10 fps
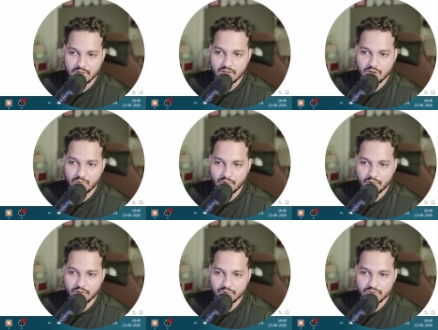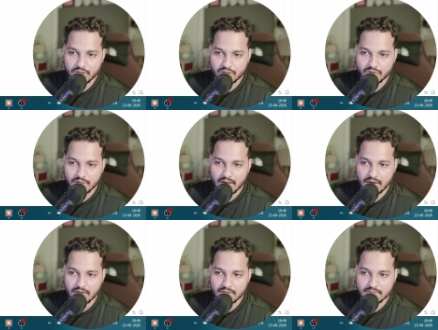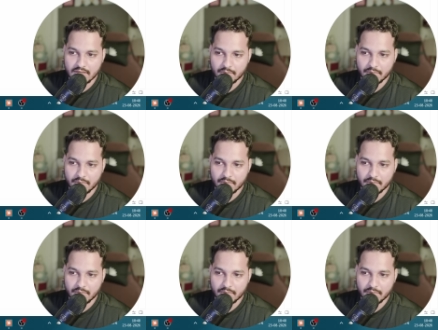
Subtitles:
You may want to check your calendar's app